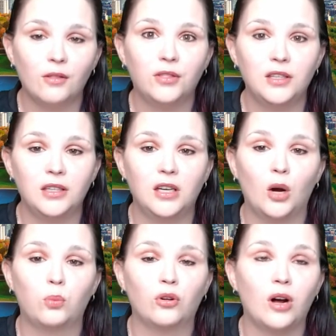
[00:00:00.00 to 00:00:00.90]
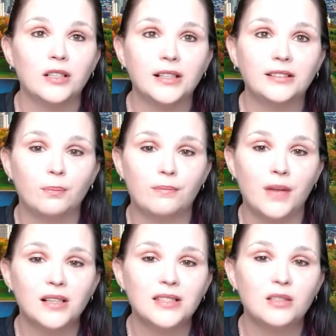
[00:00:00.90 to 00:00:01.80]
the product
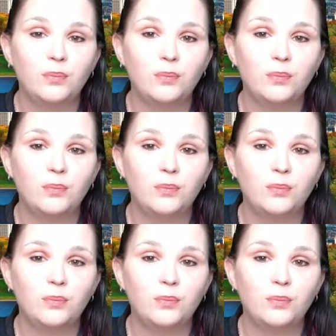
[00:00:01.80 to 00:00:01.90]
must